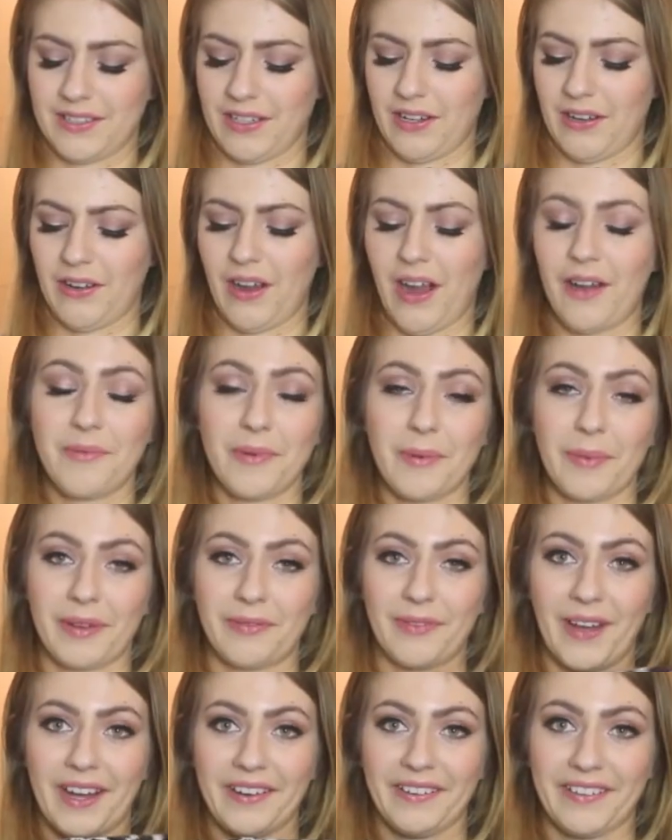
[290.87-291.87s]
So I'm a
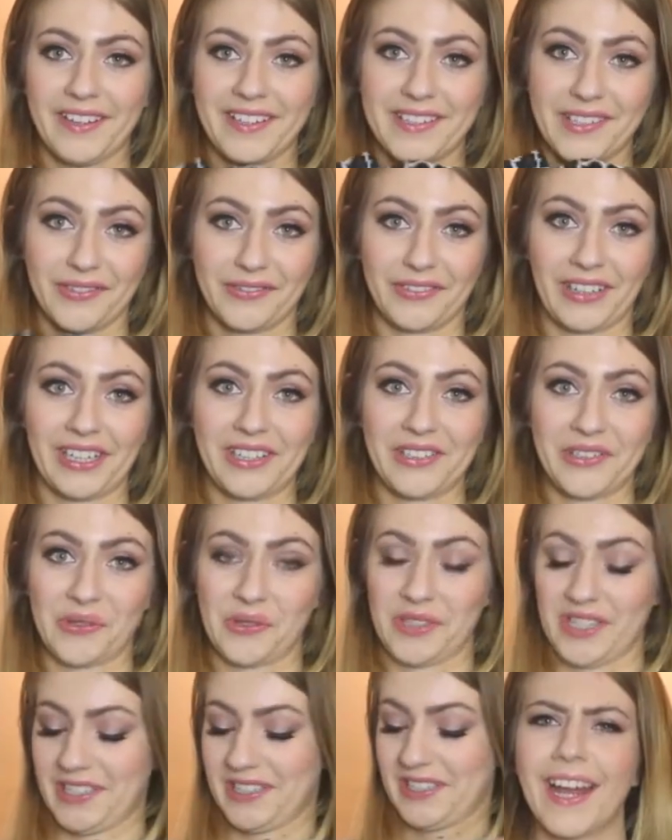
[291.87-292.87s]
big fan of this, really enjoy
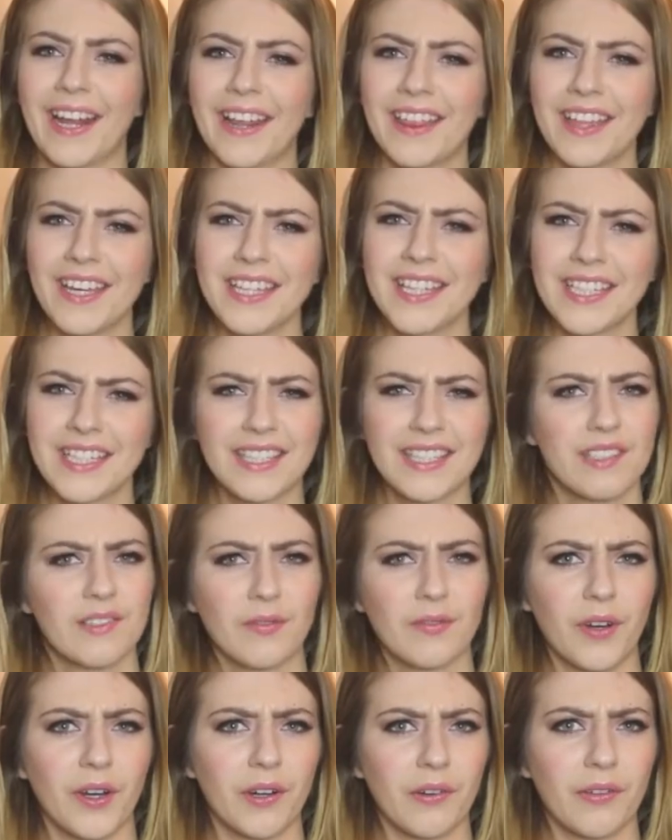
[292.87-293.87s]
this. And I think this is
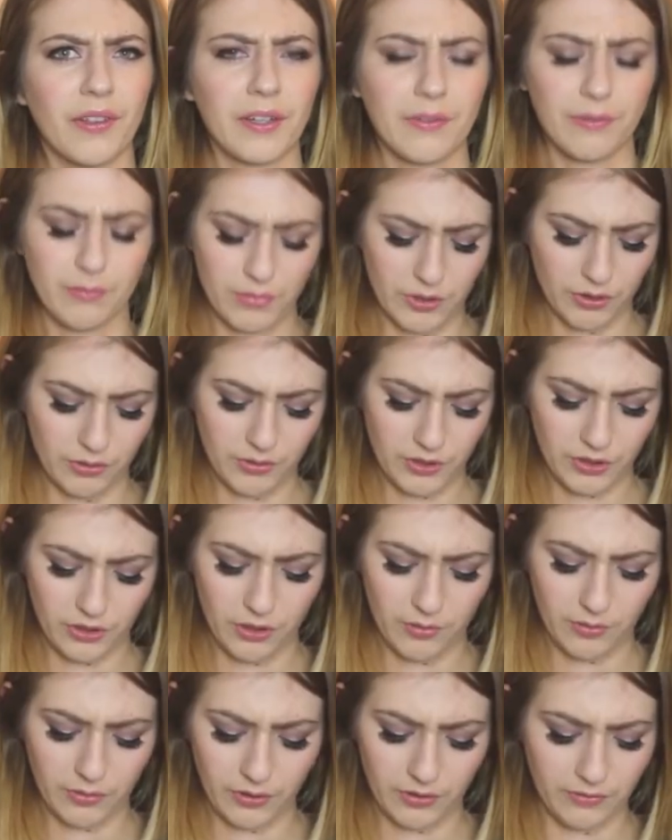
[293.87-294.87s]
the final thing from
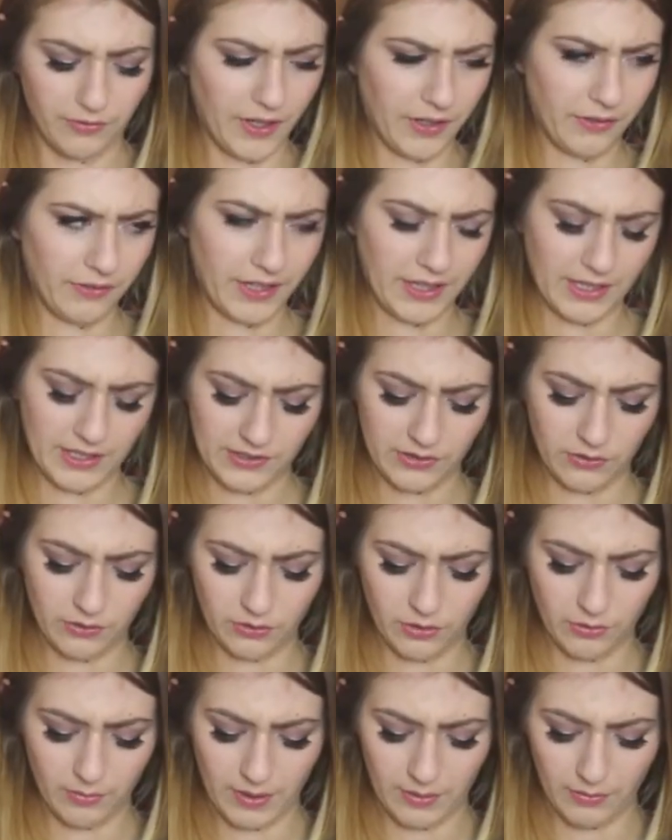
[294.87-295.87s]
Topshop, or the final thing that's
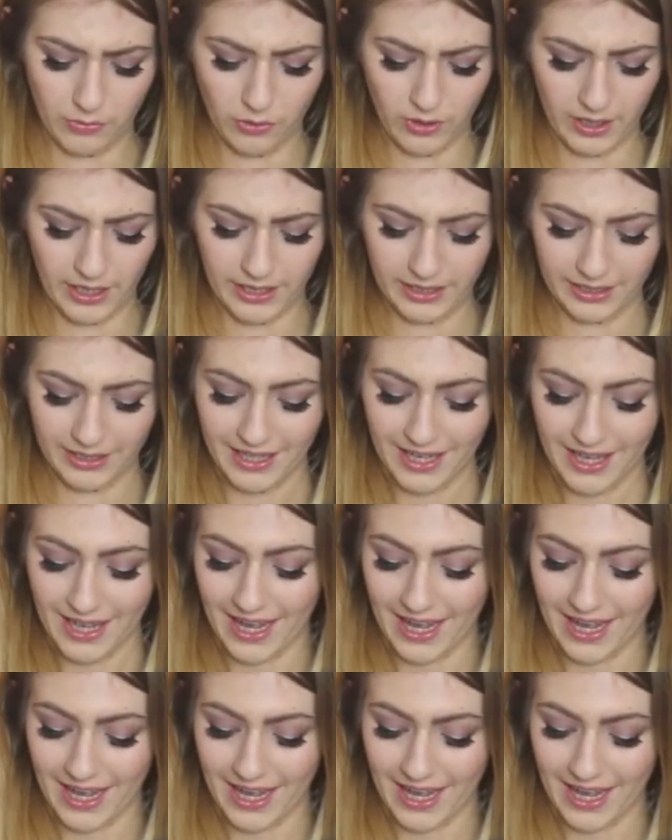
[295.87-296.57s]
got me more like.